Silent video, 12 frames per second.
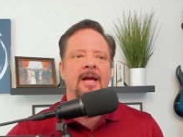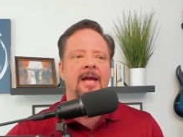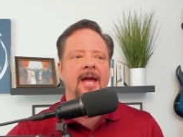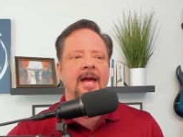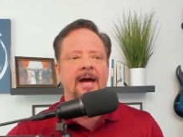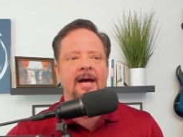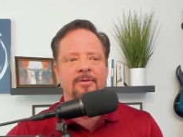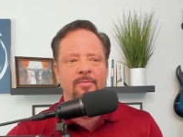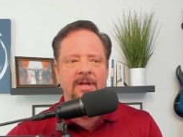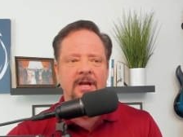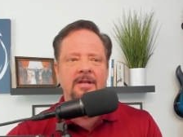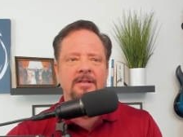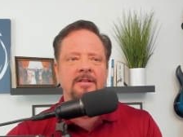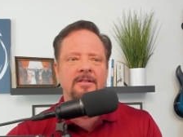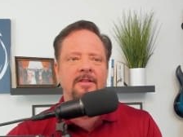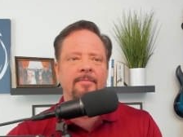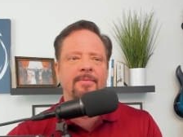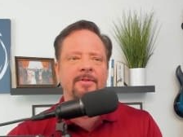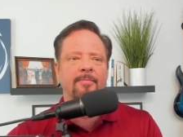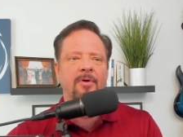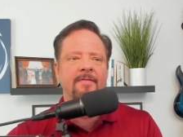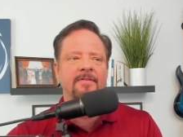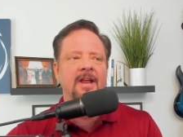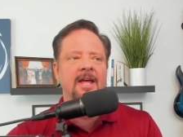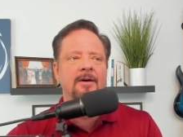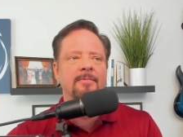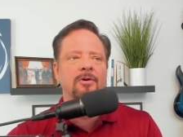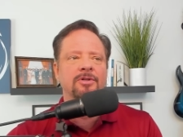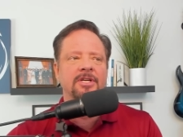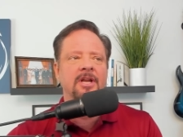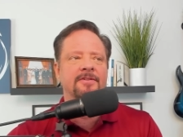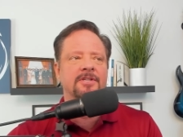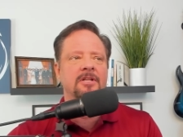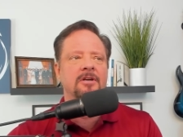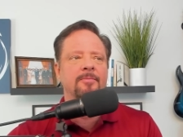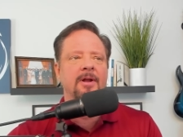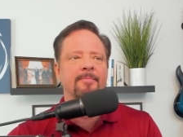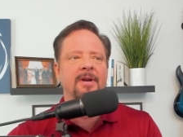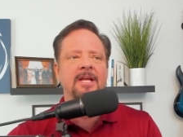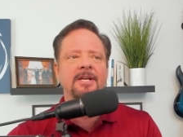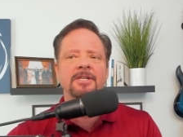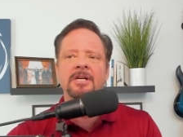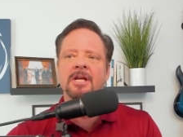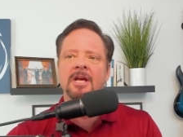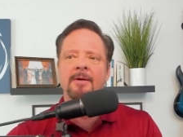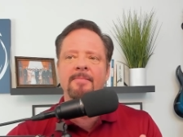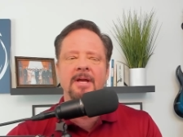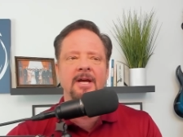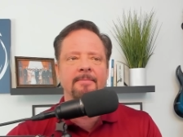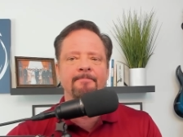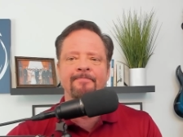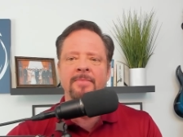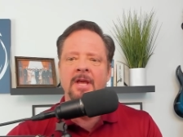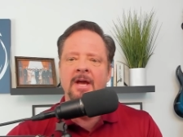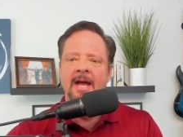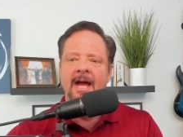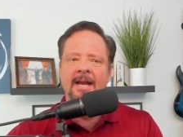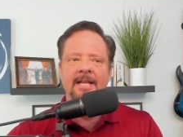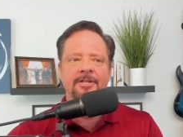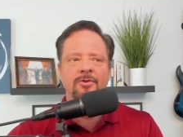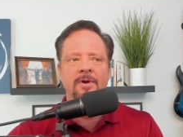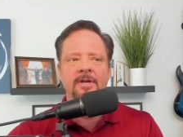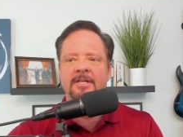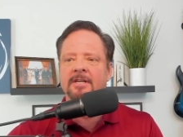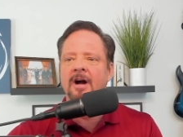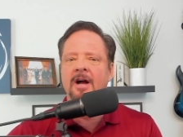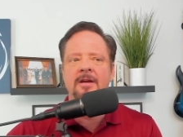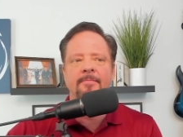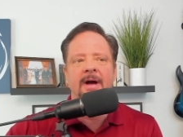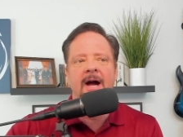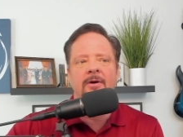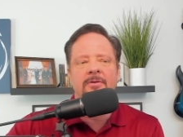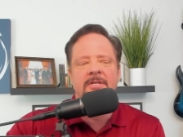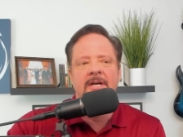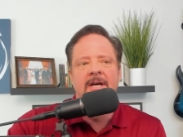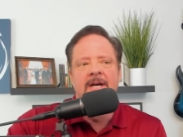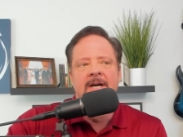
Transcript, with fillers: And the prophet Nahum goes into this a little bit, but he's going to come in and he's going to talk about